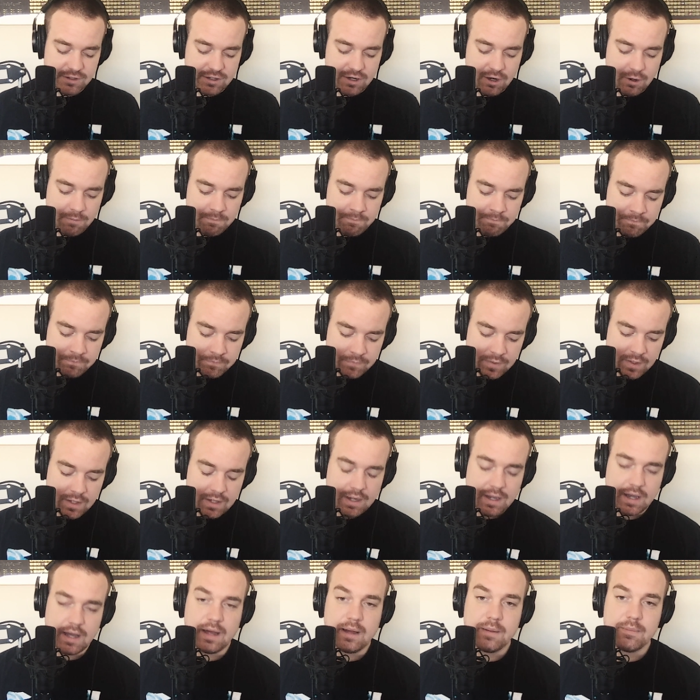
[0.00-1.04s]
So,
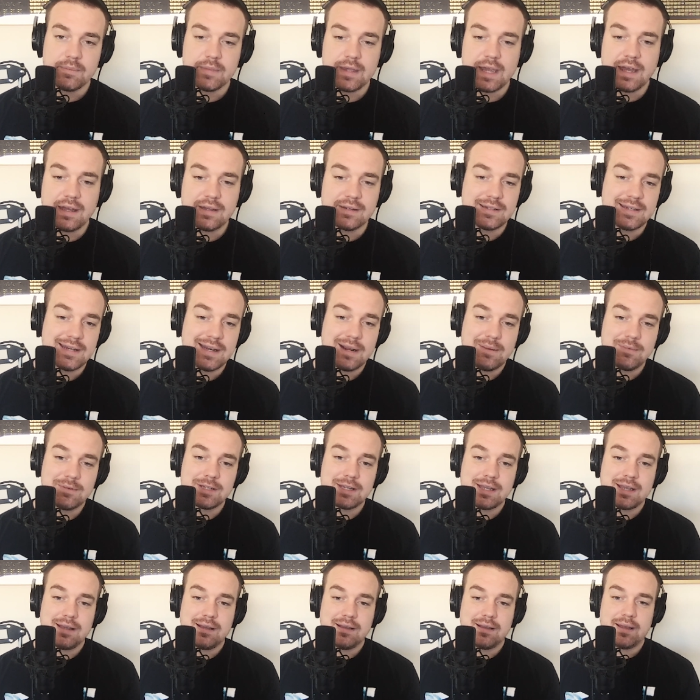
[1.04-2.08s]
today
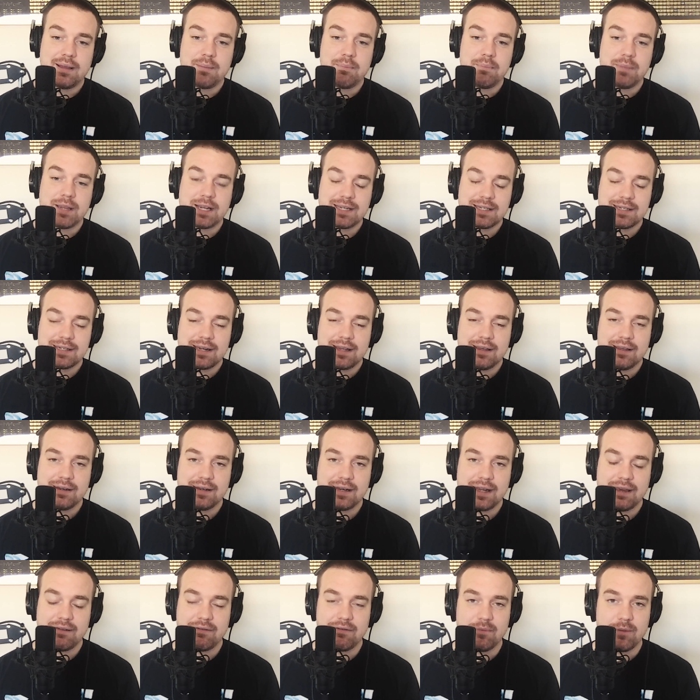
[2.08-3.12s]
was a mixed
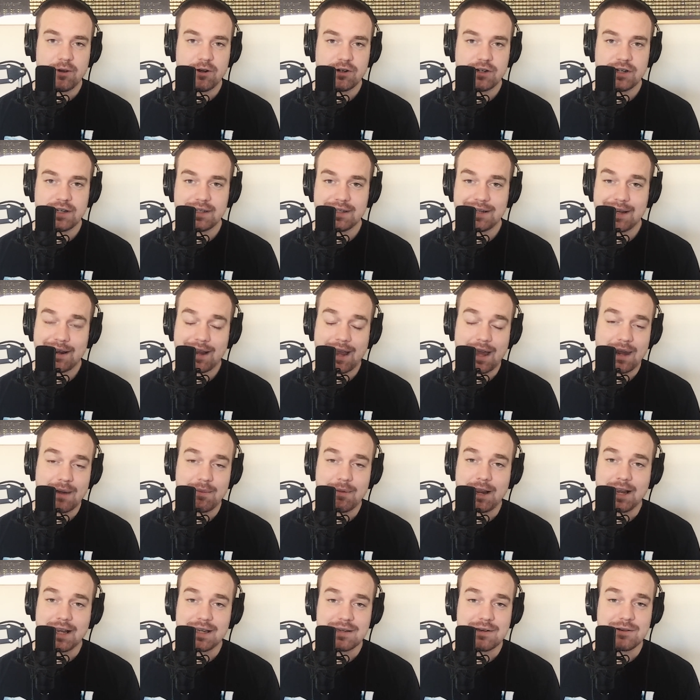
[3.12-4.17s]
day of emotions. I got to
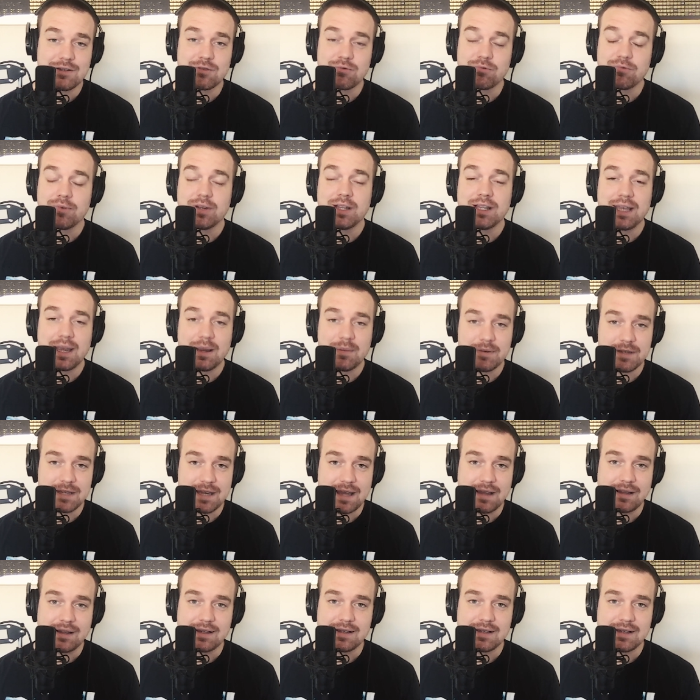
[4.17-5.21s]
be honest, I was really
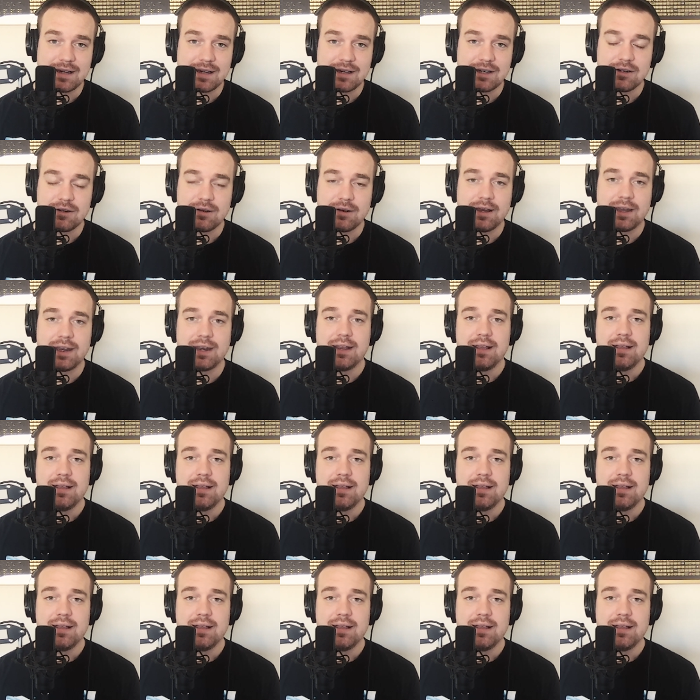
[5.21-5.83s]
upset listening to it.